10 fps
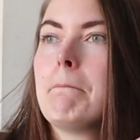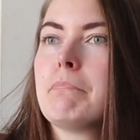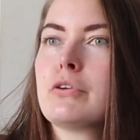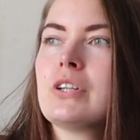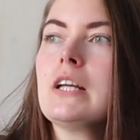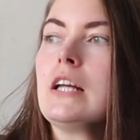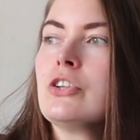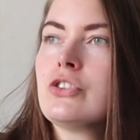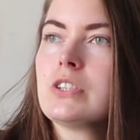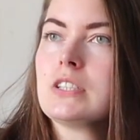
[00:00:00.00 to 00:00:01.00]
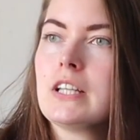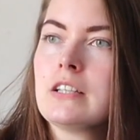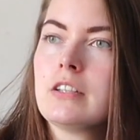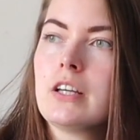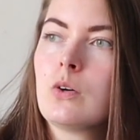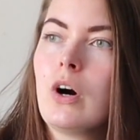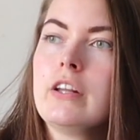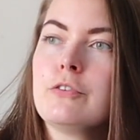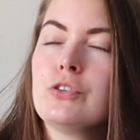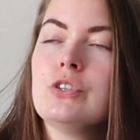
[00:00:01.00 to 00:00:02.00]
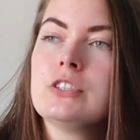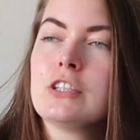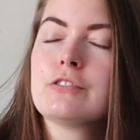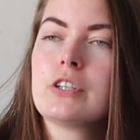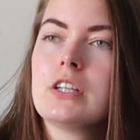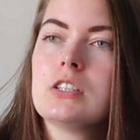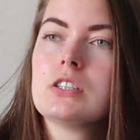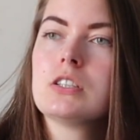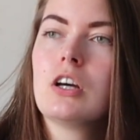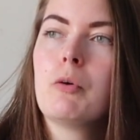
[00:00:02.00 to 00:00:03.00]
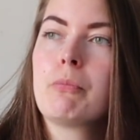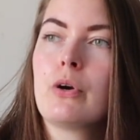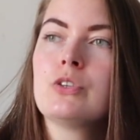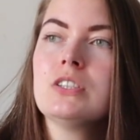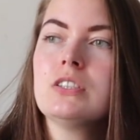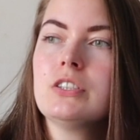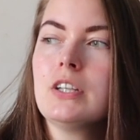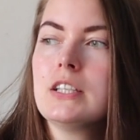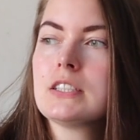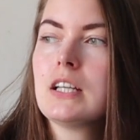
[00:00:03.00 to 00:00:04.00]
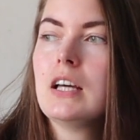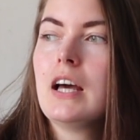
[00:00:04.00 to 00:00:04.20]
pretty interestingly quite a few different approaches to it,